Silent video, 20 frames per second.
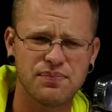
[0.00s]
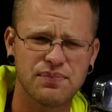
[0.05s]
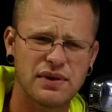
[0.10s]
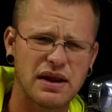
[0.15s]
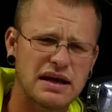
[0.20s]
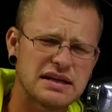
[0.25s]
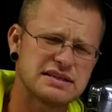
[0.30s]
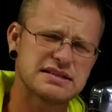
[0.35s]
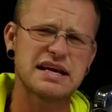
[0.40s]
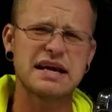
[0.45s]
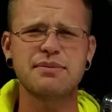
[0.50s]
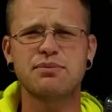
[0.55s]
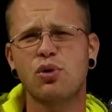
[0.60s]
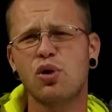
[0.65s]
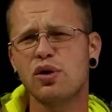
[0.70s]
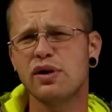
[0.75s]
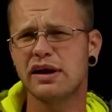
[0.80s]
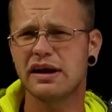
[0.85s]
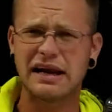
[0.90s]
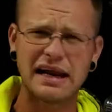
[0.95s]
I'd say more
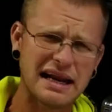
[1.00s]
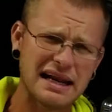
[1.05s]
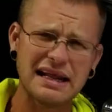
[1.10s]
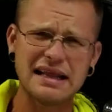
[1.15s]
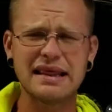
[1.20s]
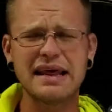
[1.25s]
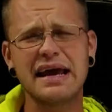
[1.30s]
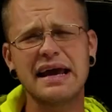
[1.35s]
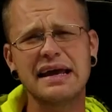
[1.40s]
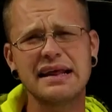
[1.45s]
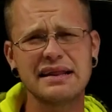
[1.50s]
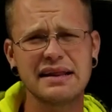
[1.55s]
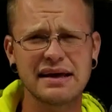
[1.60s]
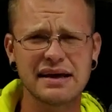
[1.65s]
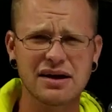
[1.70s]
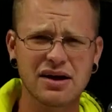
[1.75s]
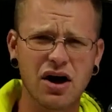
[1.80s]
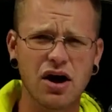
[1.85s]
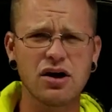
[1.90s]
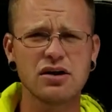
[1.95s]
than anything that
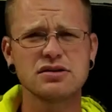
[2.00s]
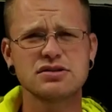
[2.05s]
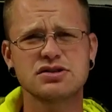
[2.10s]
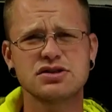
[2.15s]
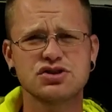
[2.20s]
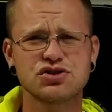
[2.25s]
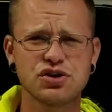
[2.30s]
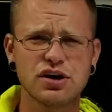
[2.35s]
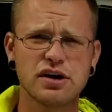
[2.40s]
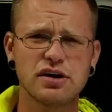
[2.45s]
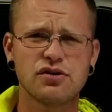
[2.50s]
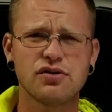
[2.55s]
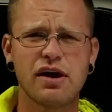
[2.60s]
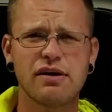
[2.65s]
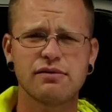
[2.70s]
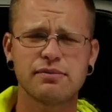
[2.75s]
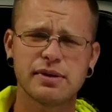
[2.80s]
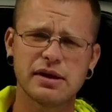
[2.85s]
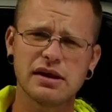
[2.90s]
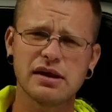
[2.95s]
caused the street
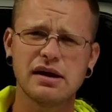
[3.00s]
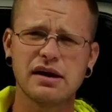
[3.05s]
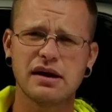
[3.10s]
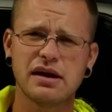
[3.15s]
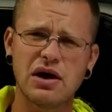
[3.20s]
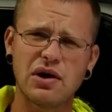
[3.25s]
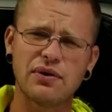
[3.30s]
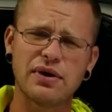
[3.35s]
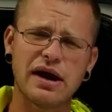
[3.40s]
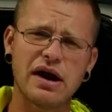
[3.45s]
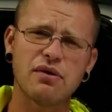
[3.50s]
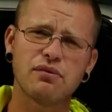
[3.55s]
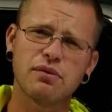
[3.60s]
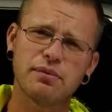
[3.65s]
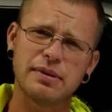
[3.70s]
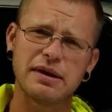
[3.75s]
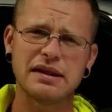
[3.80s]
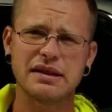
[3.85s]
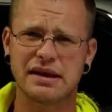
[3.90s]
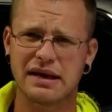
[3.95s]
drivability to go down would
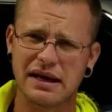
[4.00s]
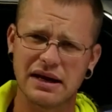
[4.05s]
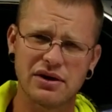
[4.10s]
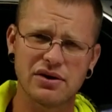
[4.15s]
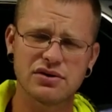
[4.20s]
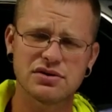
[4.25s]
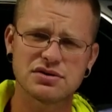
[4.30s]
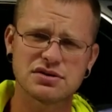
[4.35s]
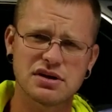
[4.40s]
be the gears.